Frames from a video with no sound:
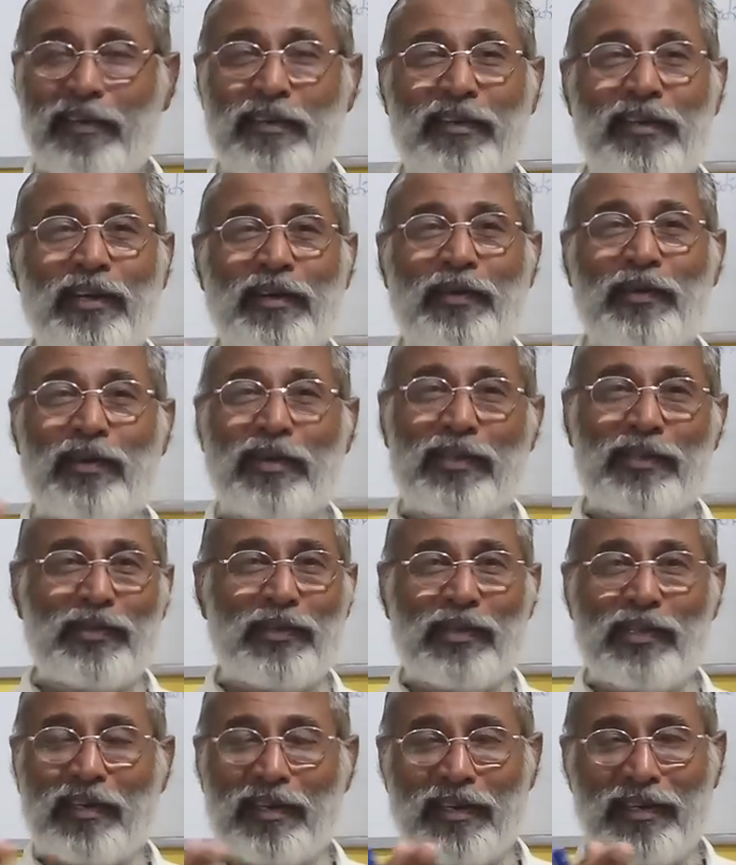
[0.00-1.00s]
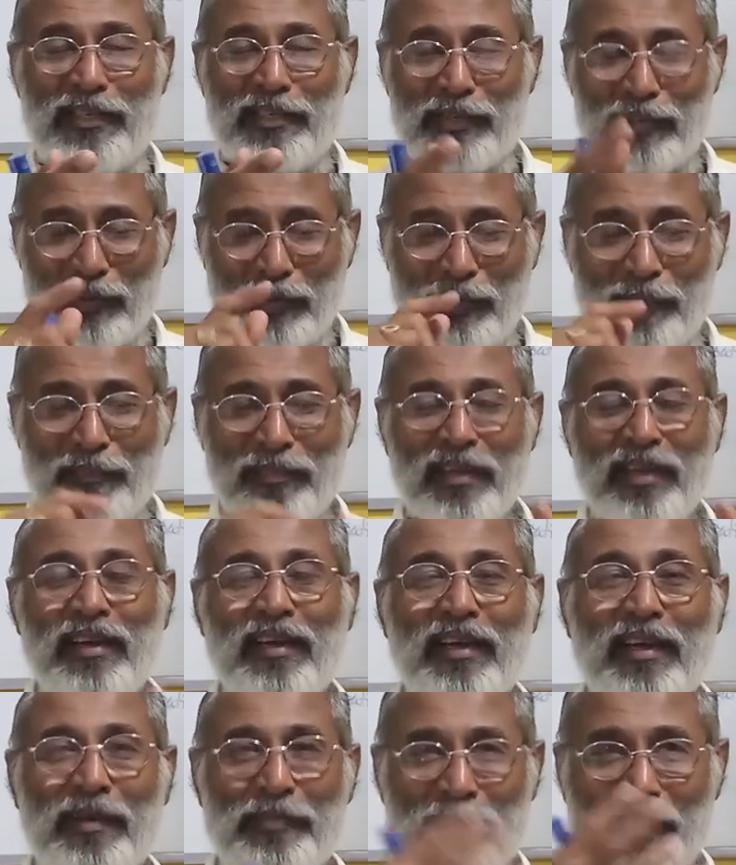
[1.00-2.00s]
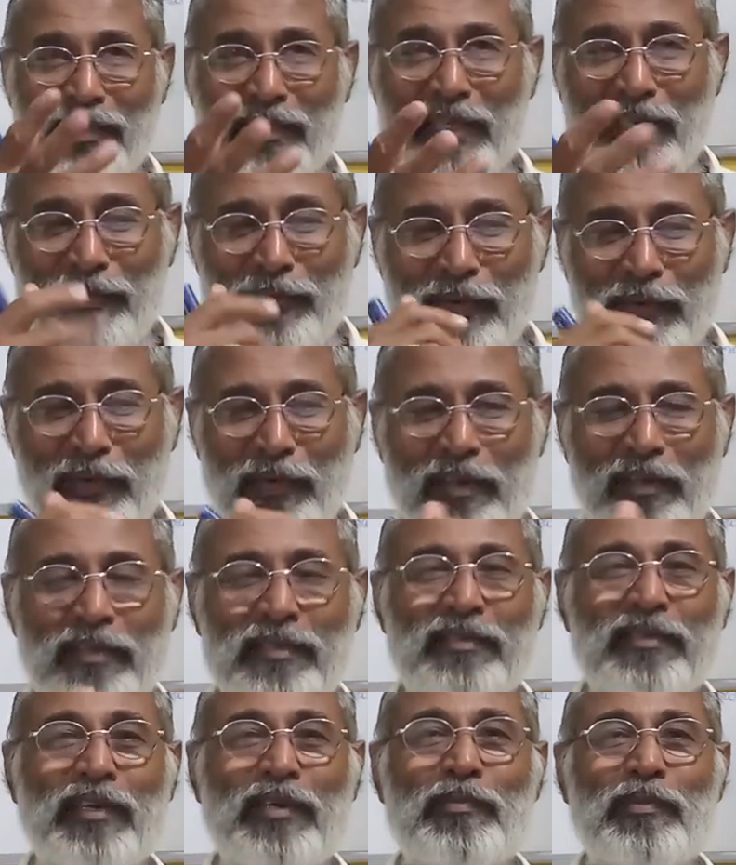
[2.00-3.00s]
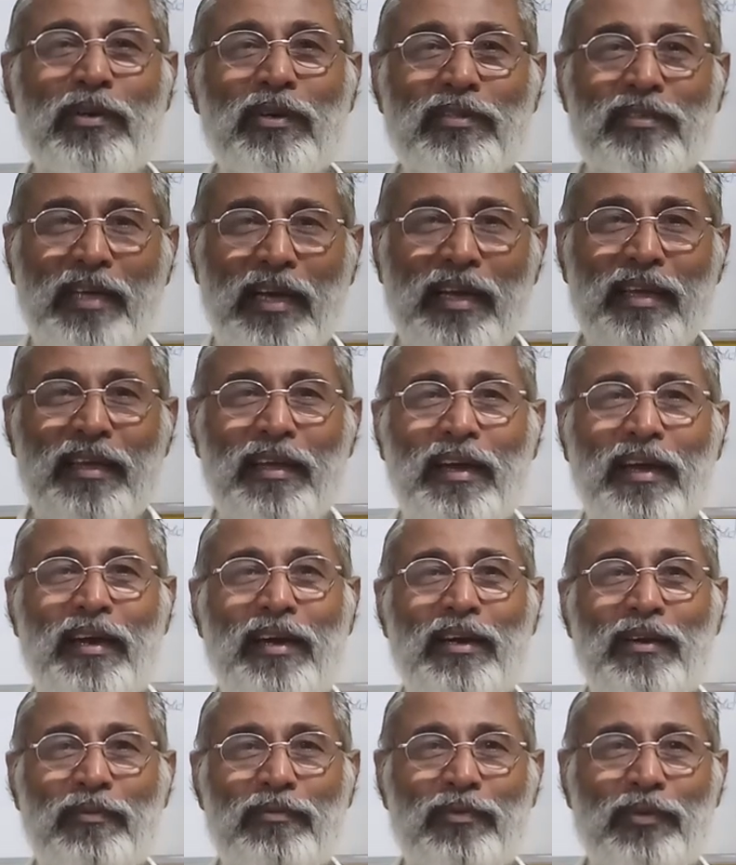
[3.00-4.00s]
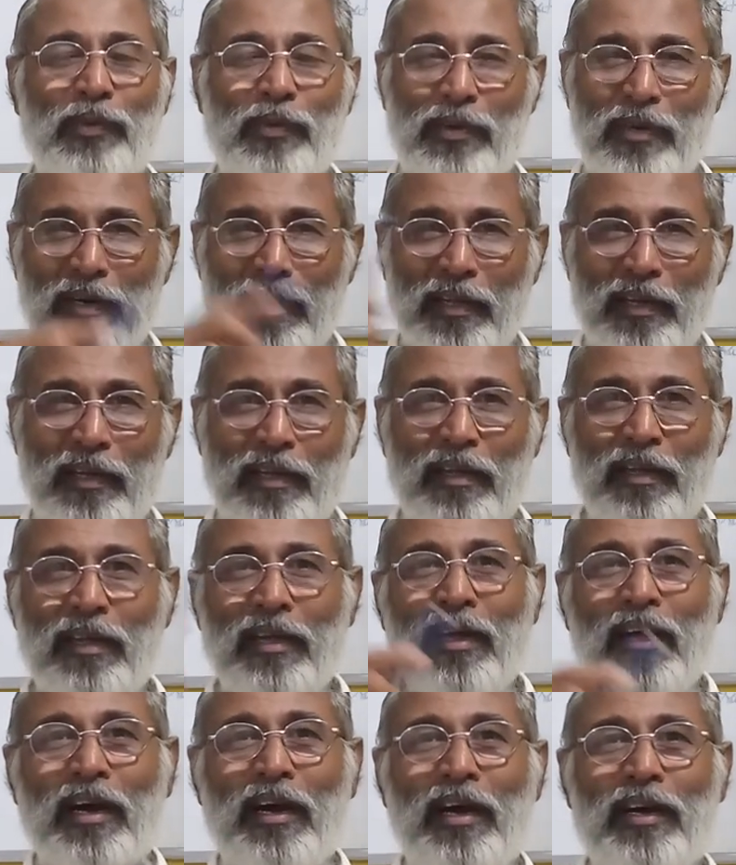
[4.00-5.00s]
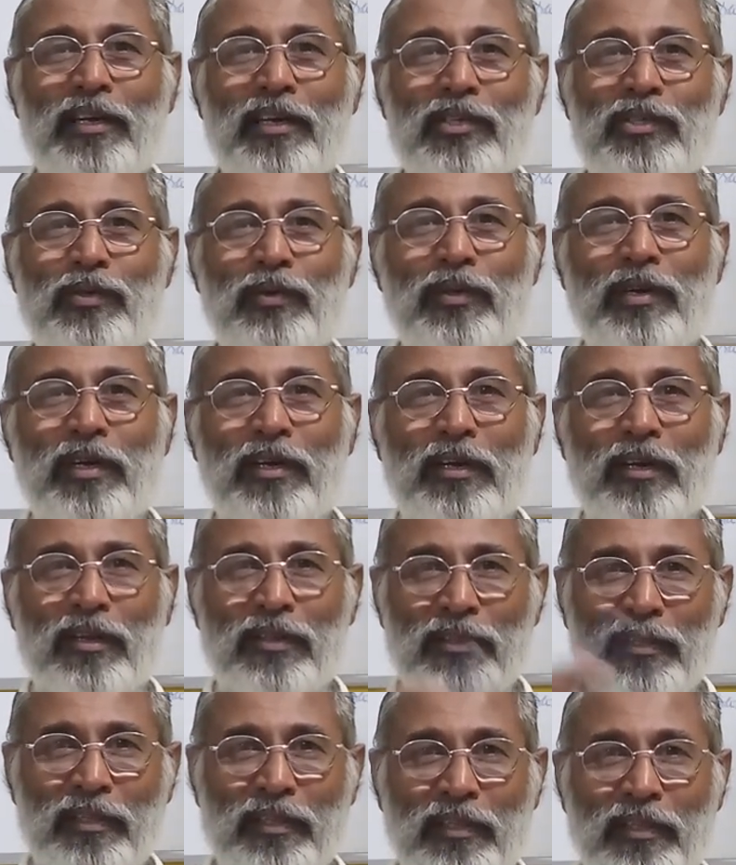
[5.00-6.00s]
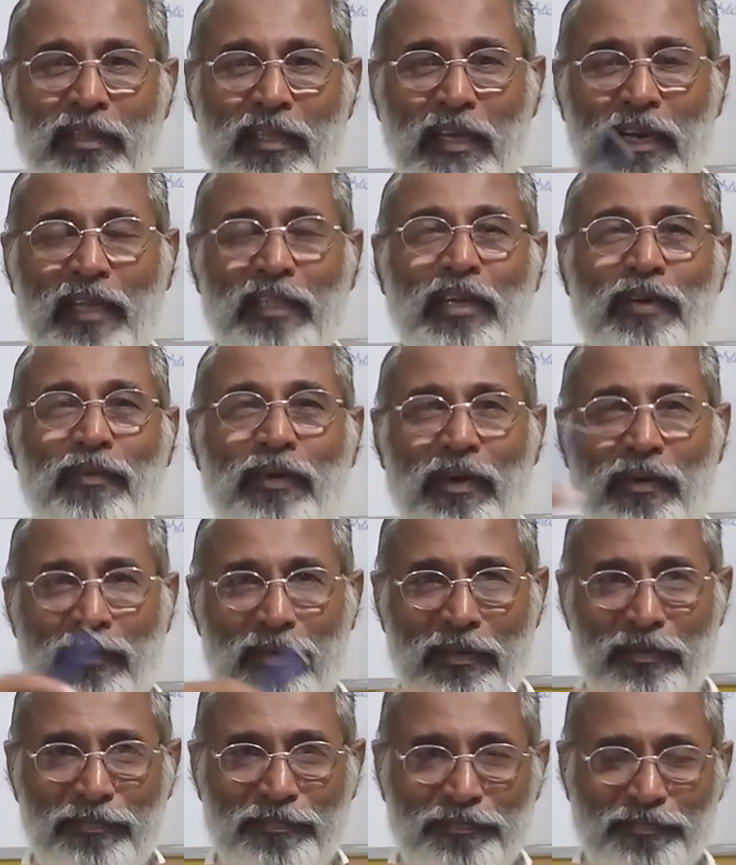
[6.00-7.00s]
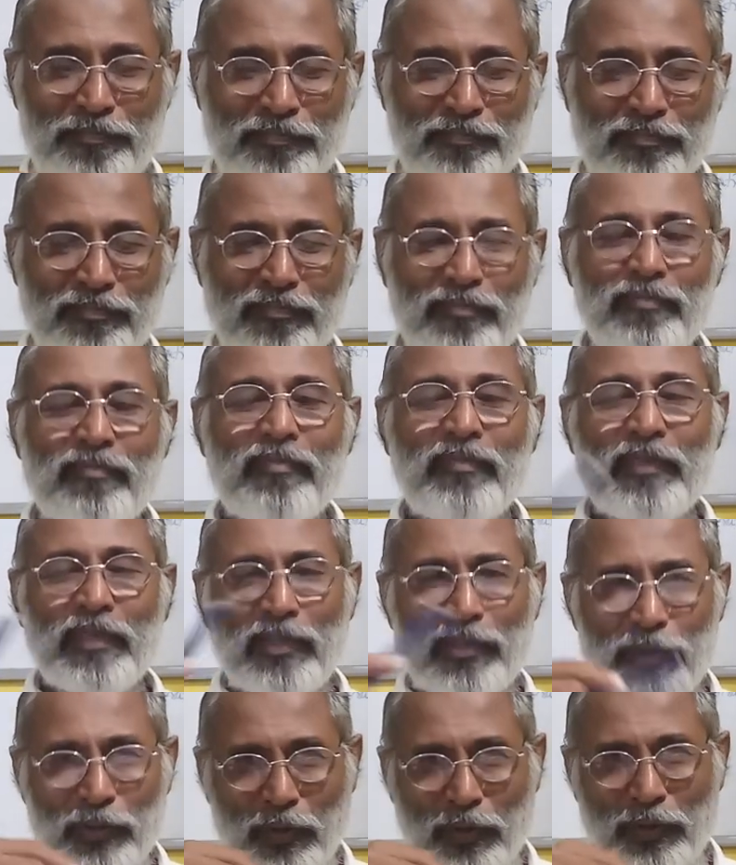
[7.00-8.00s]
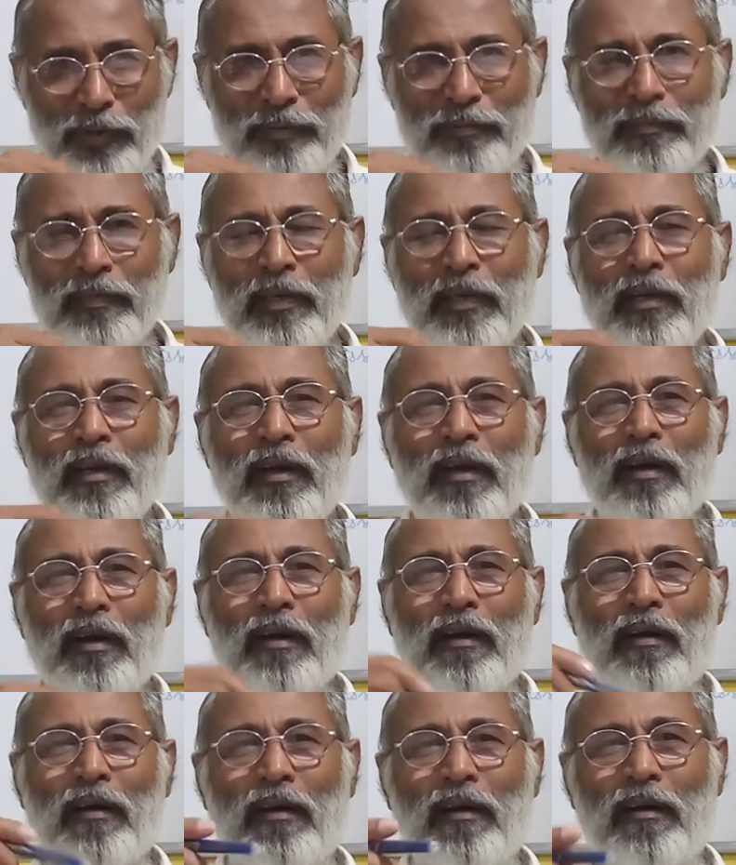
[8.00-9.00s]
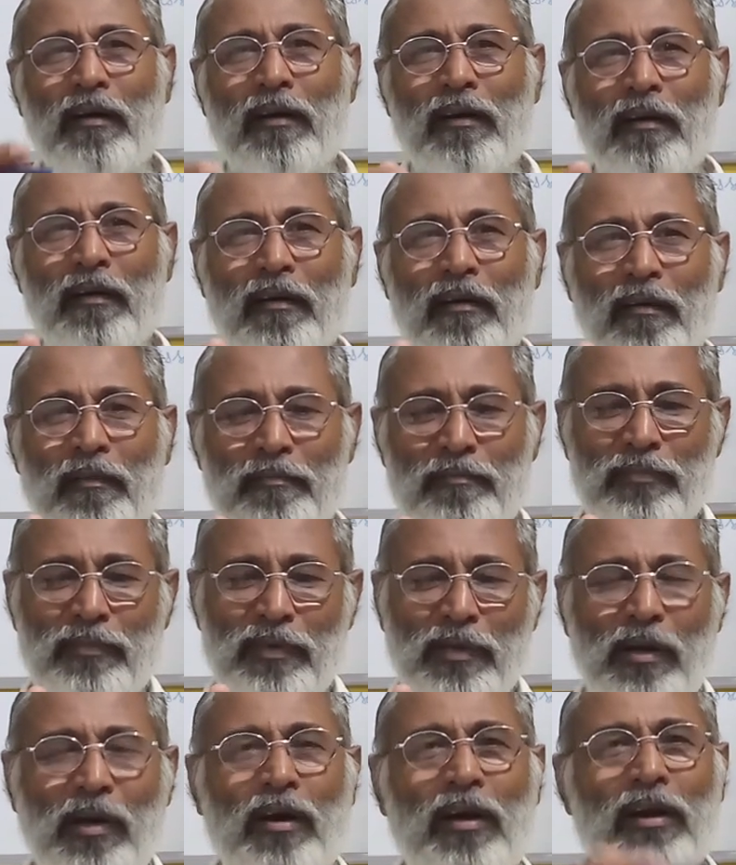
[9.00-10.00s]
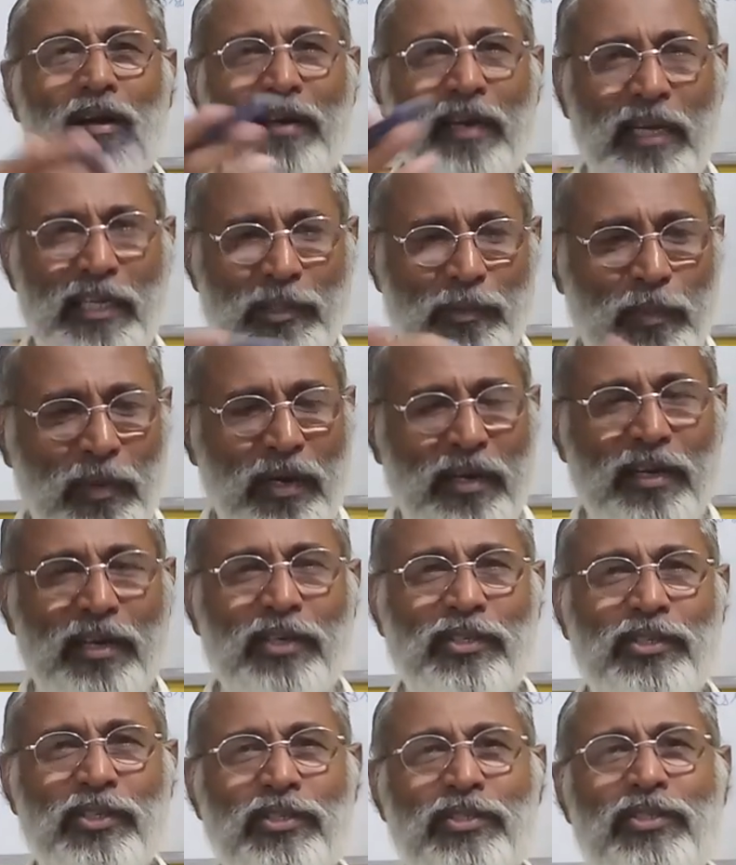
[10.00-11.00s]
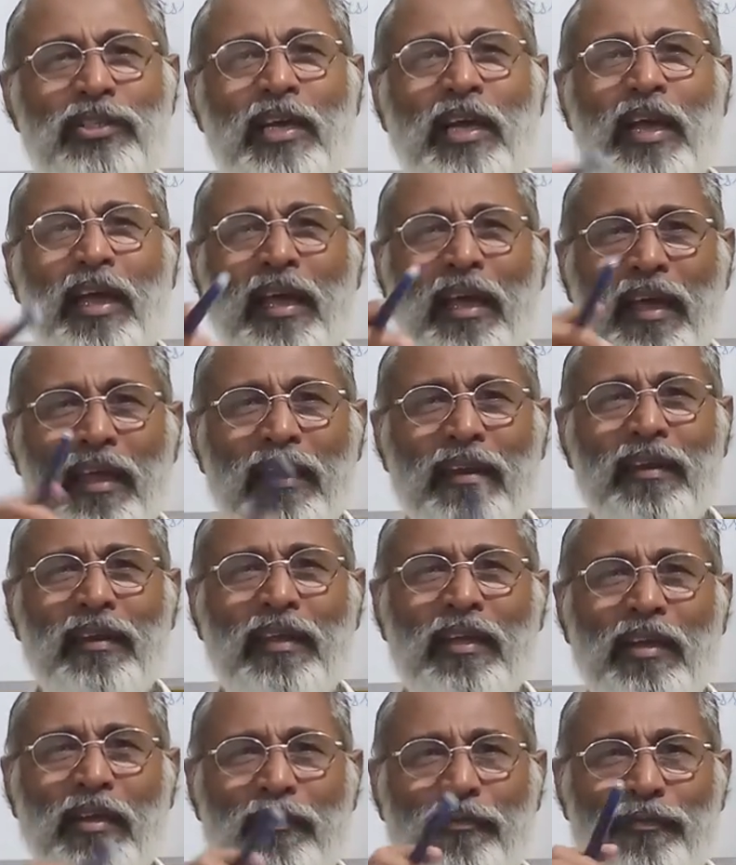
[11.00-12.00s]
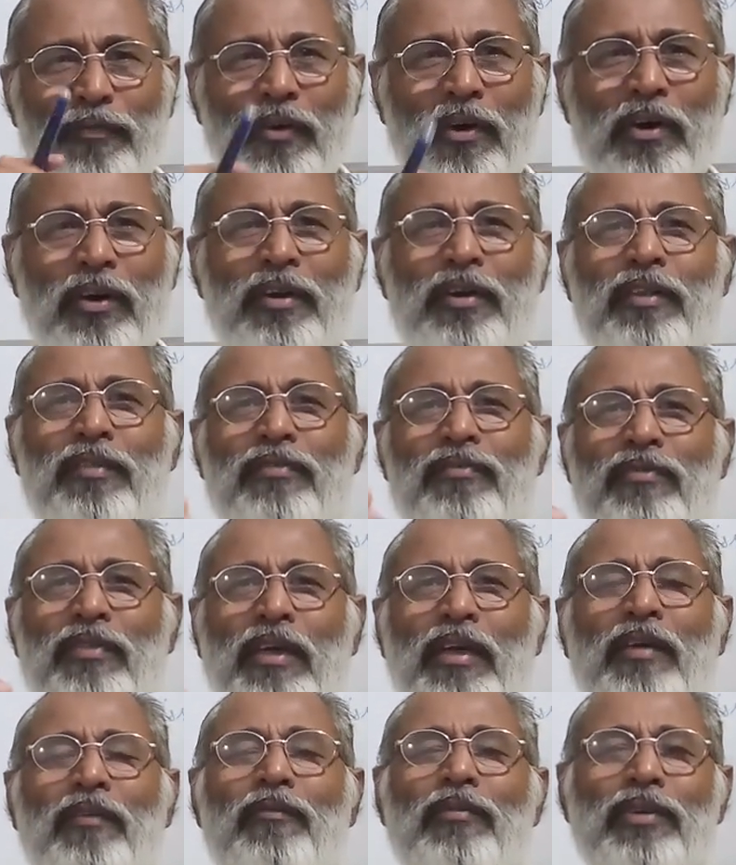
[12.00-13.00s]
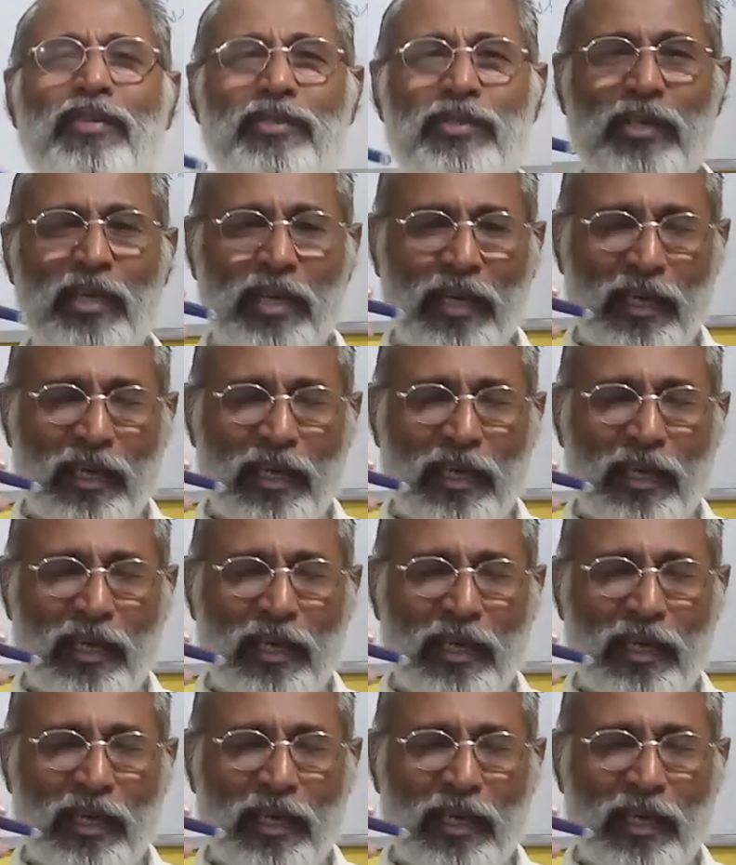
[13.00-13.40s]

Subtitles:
take out and throw the kidneys. So I'm just giving you an insight because I had totally understood it on the other way around. So all transplantations, any foreign thing which